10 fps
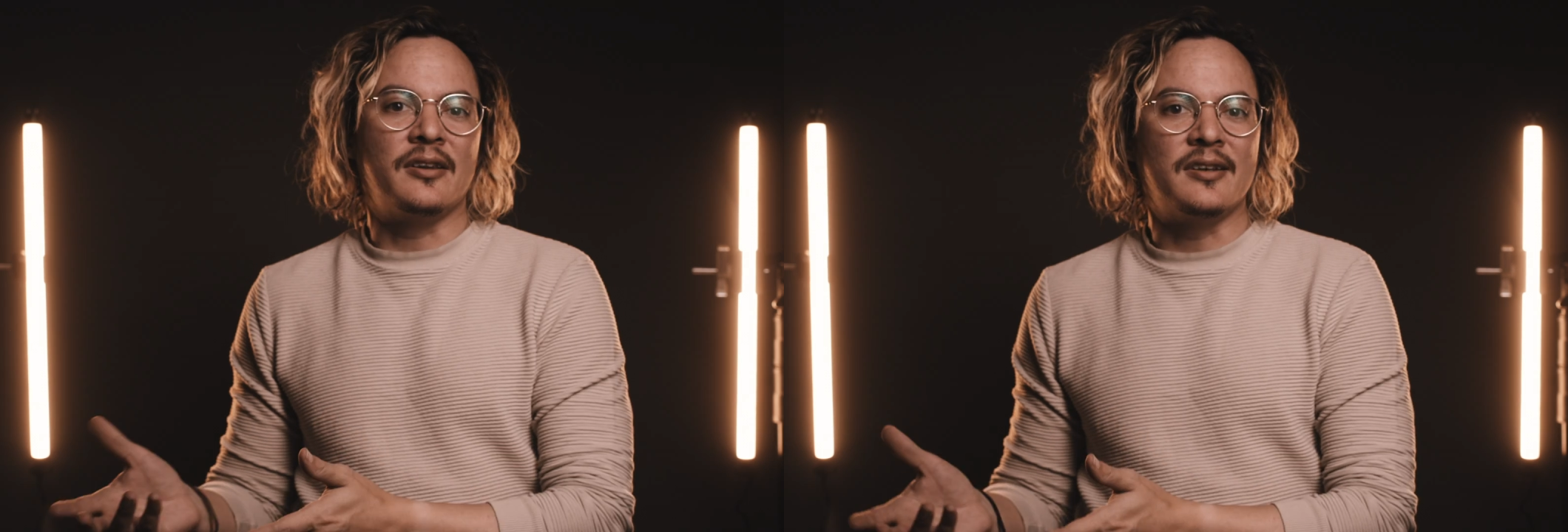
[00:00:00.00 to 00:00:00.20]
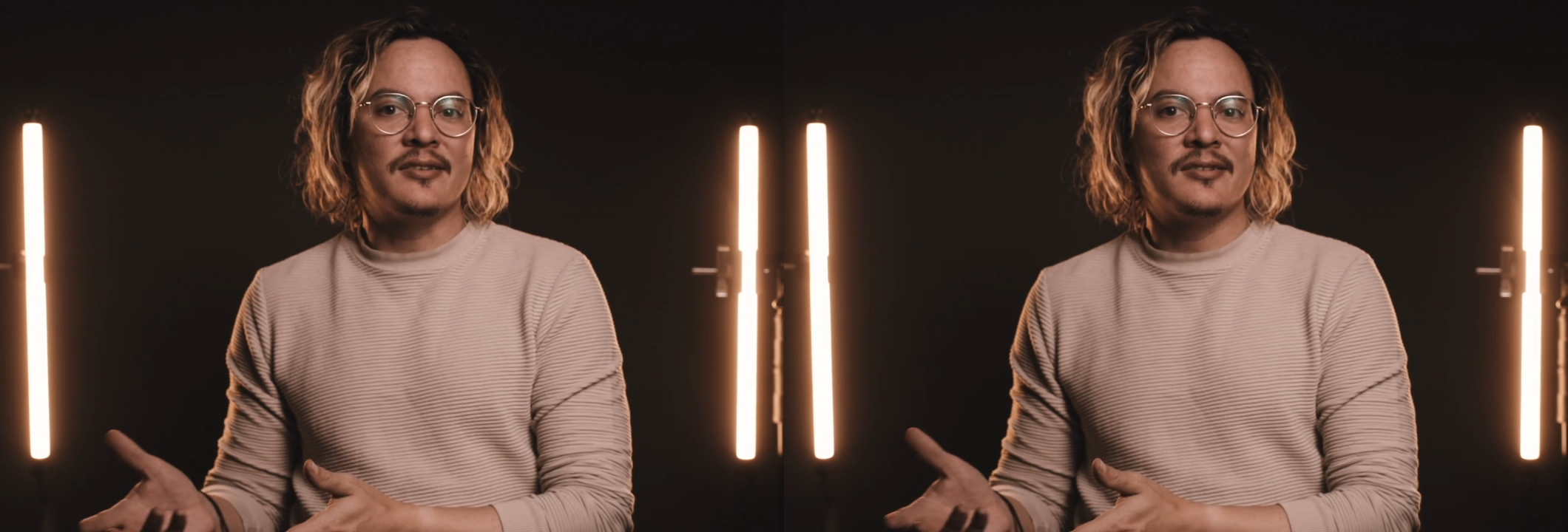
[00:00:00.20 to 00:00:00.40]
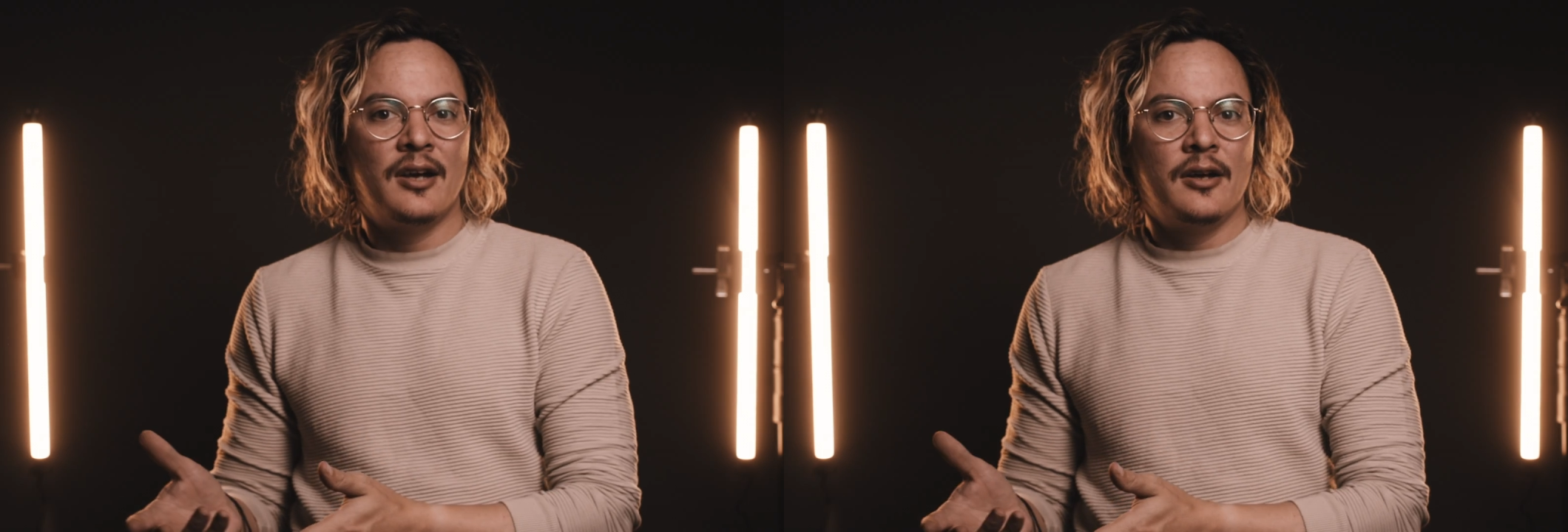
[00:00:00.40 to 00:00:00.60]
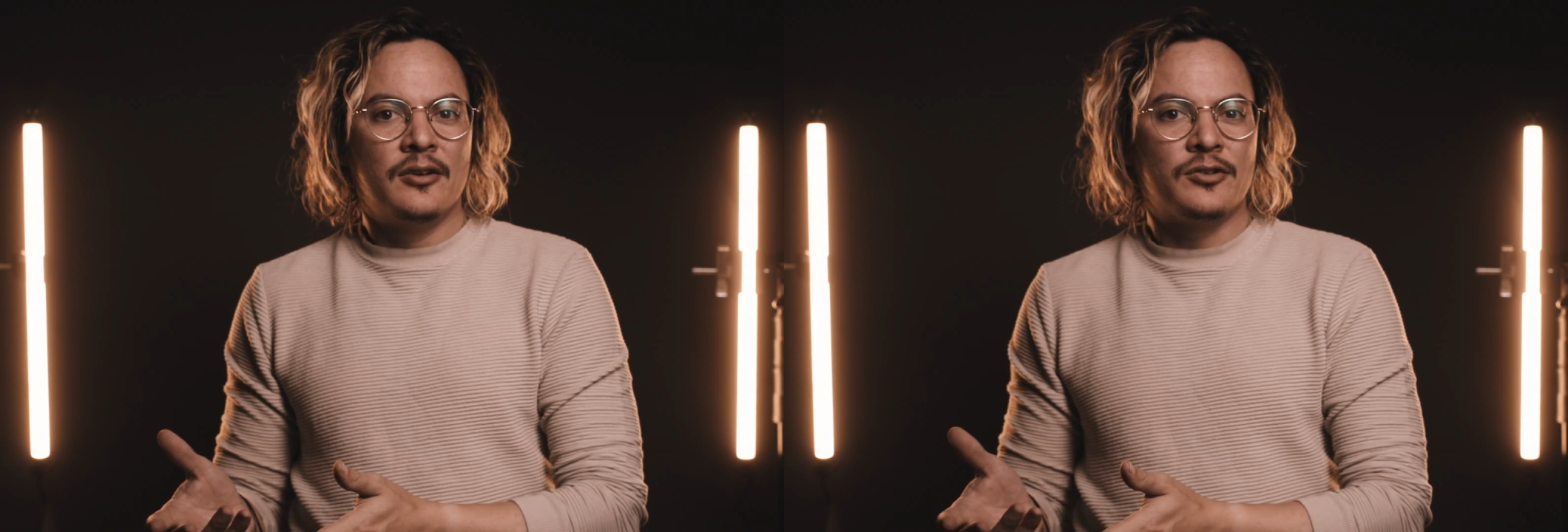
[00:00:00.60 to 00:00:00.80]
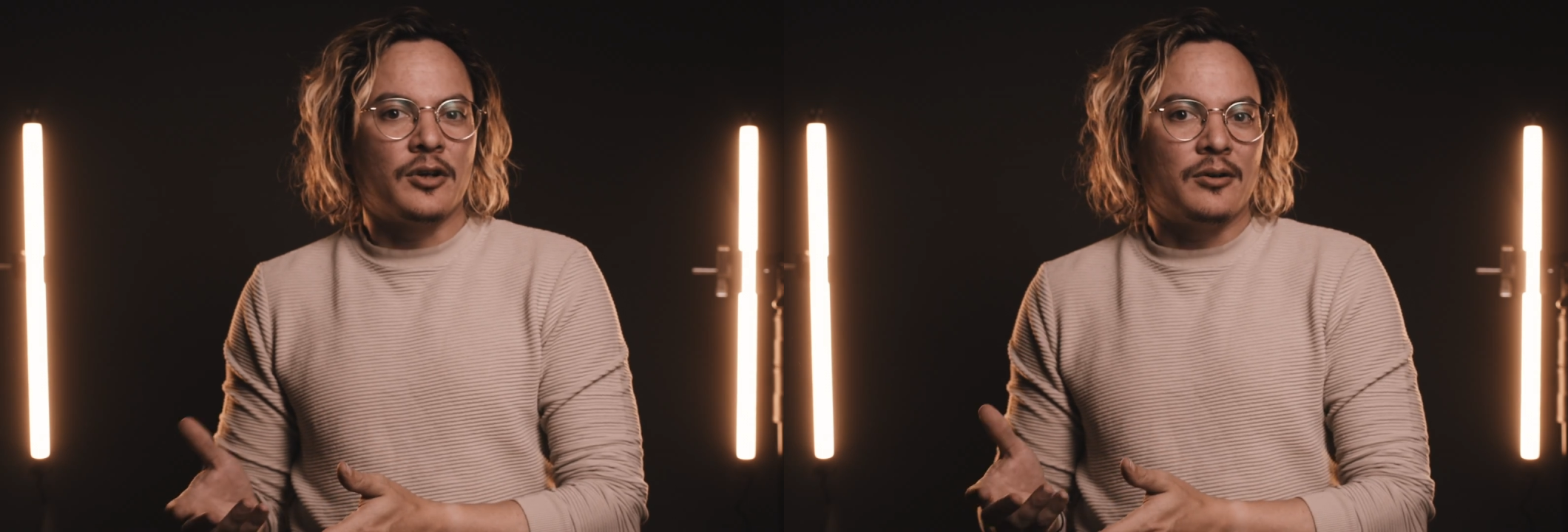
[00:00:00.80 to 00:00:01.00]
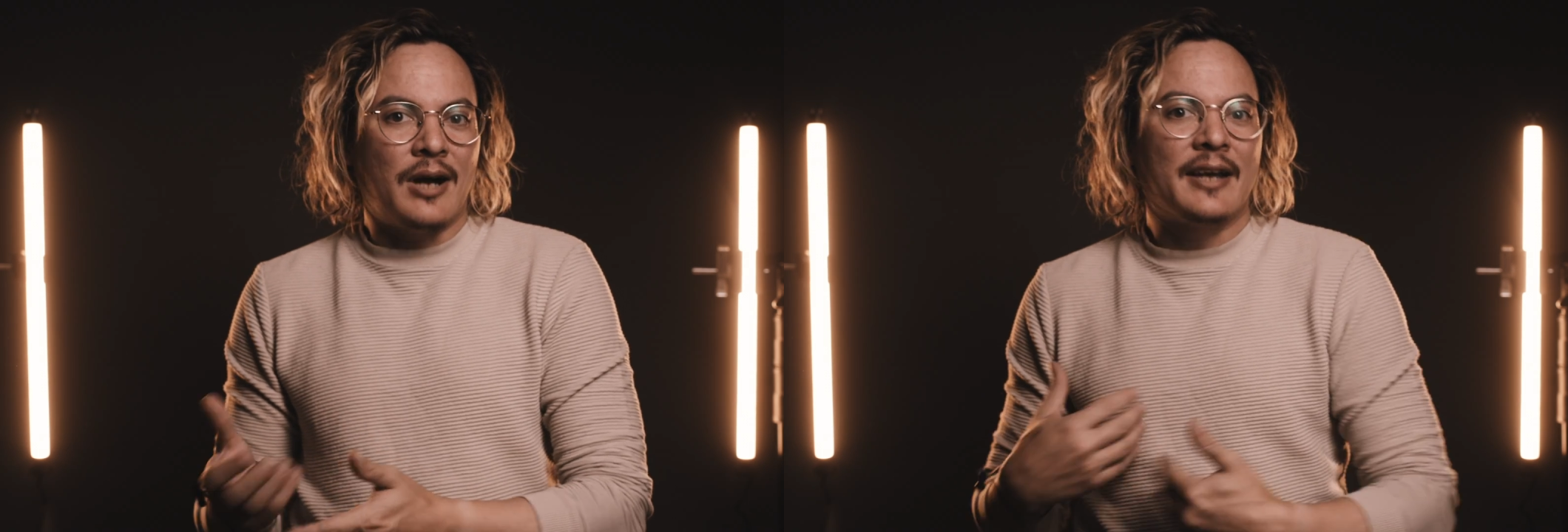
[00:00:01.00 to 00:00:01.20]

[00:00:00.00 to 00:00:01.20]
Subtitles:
to this, so